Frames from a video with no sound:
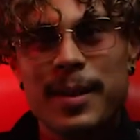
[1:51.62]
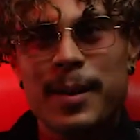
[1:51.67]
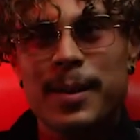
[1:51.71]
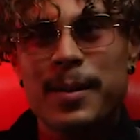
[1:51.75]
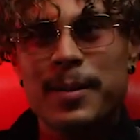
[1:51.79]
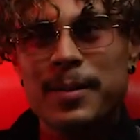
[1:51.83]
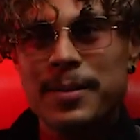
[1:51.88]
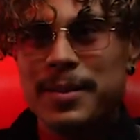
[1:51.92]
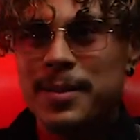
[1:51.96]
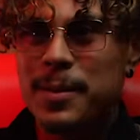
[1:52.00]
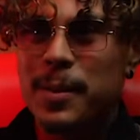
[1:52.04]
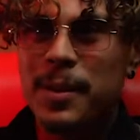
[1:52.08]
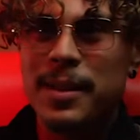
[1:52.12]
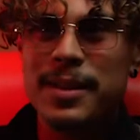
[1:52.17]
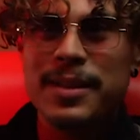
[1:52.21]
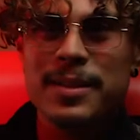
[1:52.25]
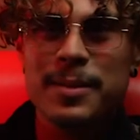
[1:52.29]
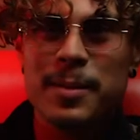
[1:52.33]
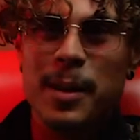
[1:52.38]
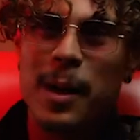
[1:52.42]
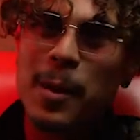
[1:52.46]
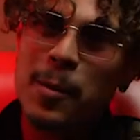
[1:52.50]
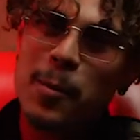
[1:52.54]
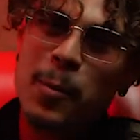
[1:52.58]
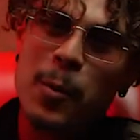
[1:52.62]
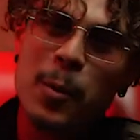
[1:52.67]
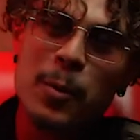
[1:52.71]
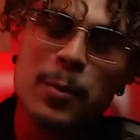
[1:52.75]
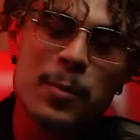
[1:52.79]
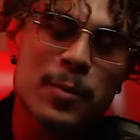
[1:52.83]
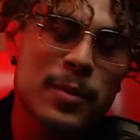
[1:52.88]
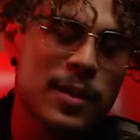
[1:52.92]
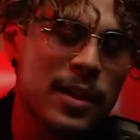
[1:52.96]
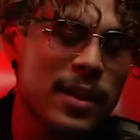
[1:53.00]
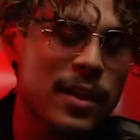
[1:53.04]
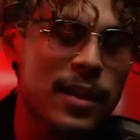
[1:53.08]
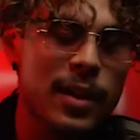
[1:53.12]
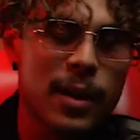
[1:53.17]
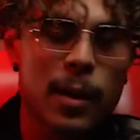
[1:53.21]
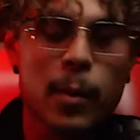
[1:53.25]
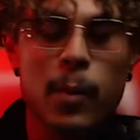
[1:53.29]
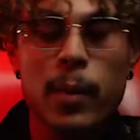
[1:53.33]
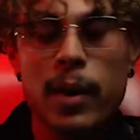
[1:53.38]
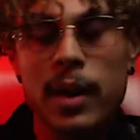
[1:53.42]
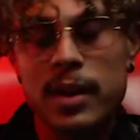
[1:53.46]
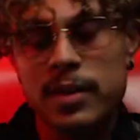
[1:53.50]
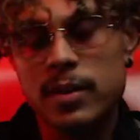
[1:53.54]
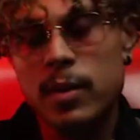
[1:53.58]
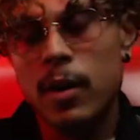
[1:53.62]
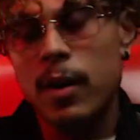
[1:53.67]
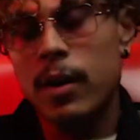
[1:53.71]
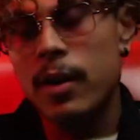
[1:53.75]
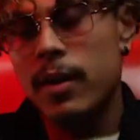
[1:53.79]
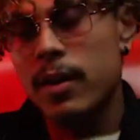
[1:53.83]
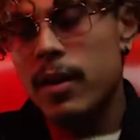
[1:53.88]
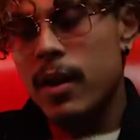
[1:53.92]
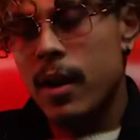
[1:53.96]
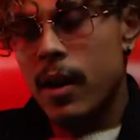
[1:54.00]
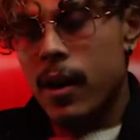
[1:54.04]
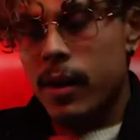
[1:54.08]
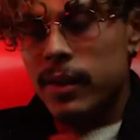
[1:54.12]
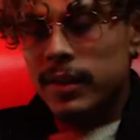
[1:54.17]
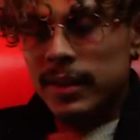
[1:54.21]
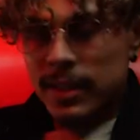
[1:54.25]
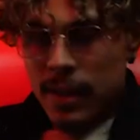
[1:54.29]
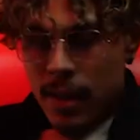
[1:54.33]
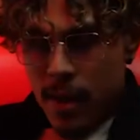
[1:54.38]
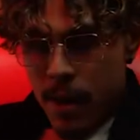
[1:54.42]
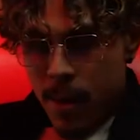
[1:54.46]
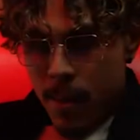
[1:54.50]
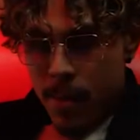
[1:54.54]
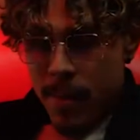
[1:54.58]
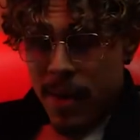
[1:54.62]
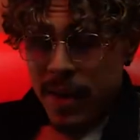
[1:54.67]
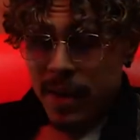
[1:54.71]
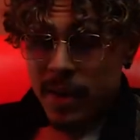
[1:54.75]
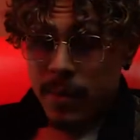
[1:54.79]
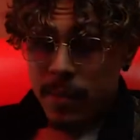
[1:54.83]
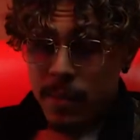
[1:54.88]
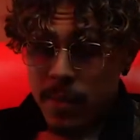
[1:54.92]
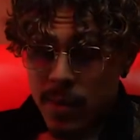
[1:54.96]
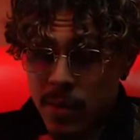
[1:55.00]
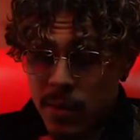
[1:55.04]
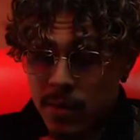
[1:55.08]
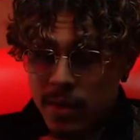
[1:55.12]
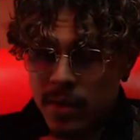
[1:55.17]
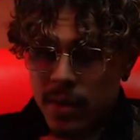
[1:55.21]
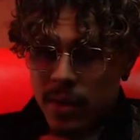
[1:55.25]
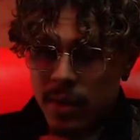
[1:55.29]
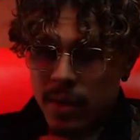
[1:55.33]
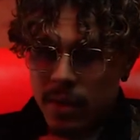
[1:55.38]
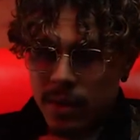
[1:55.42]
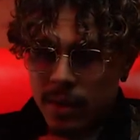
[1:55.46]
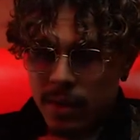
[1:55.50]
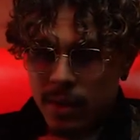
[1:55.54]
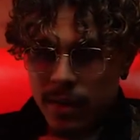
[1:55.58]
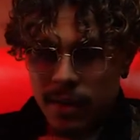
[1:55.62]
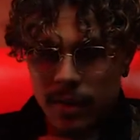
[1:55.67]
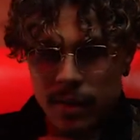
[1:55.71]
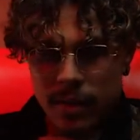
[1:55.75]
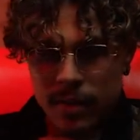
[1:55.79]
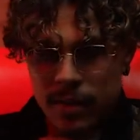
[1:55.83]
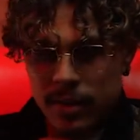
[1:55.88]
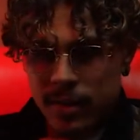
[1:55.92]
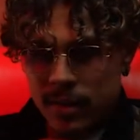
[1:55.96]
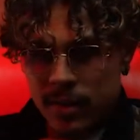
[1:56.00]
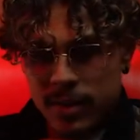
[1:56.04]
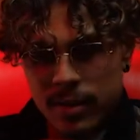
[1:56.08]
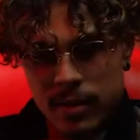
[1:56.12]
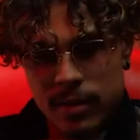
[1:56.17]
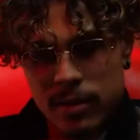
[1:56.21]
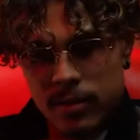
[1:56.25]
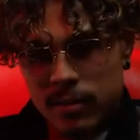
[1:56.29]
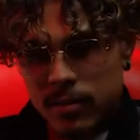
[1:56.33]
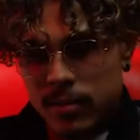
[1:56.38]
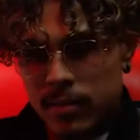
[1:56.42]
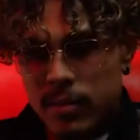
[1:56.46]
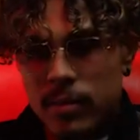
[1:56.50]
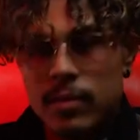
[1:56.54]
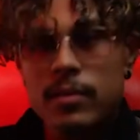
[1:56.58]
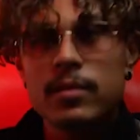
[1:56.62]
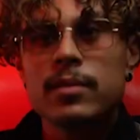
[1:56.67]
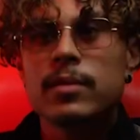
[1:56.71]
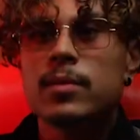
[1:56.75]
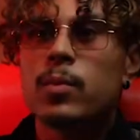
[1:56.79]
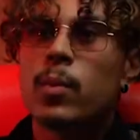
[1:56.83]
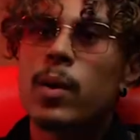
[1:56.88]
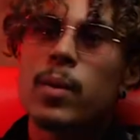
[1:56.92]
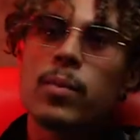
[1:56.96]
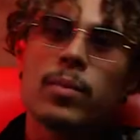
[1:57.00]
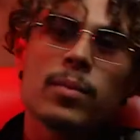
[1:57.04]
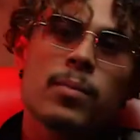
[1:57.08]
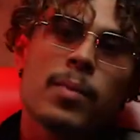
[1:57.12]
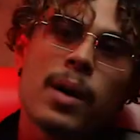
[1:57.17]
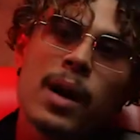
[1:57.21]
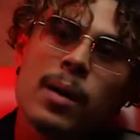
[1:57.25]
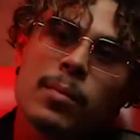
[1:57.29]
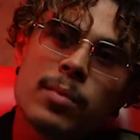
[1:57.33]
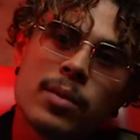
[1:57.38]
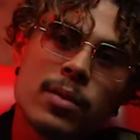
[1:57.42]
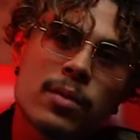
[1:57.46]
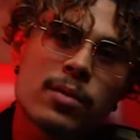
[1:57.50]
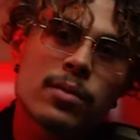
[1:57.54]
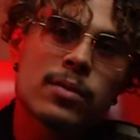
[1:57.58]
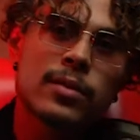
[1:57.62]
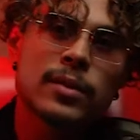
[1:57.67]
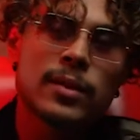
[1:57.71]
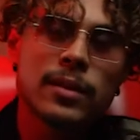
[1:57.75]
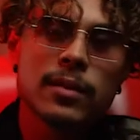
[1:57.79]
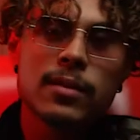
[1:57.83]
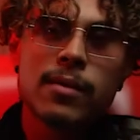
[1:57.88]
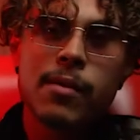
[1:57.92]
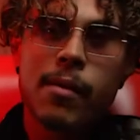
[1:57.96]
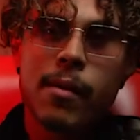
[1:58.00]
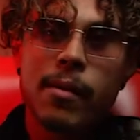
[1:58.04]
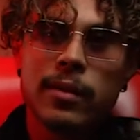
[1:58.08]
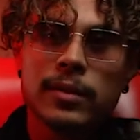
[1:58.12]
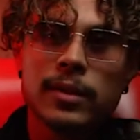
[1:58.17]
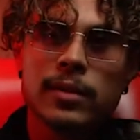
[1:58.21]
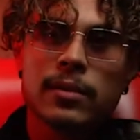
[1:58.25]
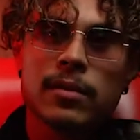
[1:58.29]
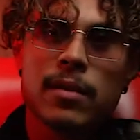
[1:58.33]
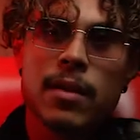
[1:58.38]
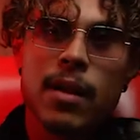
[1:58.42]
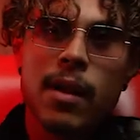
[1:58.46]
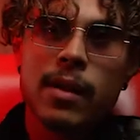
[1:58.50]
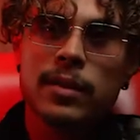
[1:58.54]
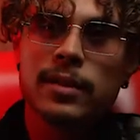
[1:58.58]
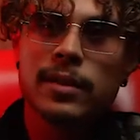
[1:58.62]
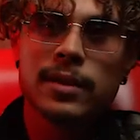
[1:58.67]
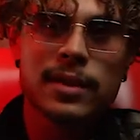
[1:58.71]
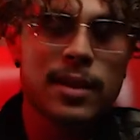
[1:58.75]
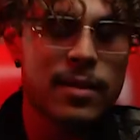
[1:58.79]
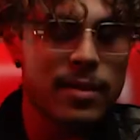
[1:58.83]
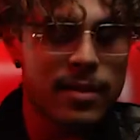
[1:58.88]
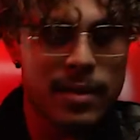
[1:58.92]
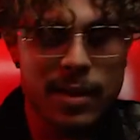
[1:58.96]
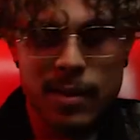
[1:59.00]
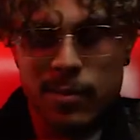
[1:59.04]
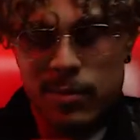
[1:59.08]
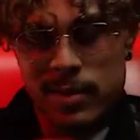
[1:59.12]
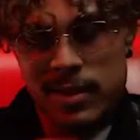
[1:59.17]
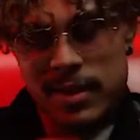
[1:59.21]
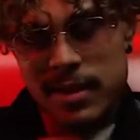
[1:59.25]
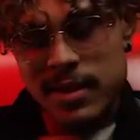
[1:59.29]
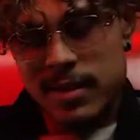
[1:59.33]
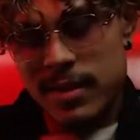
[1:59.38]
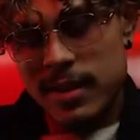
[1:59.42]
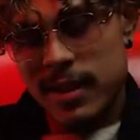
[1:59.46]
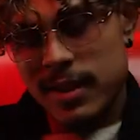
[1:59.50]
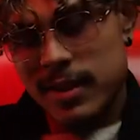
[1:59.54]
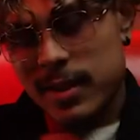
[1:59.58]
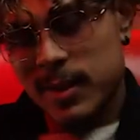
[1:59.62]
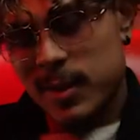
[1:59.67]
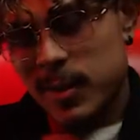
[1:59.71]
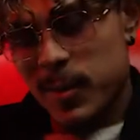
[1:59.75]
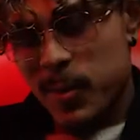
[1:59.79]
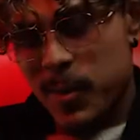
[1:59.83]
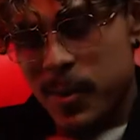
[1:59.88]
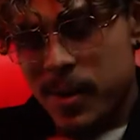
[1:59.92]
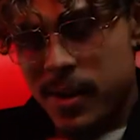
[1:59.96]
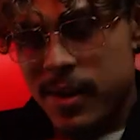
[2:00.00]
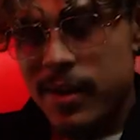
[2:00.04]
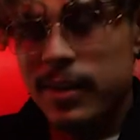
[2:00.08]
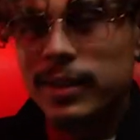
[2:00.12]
So I rolled with it, and when I started making music, I just went with Pablo. That was it. That's the story.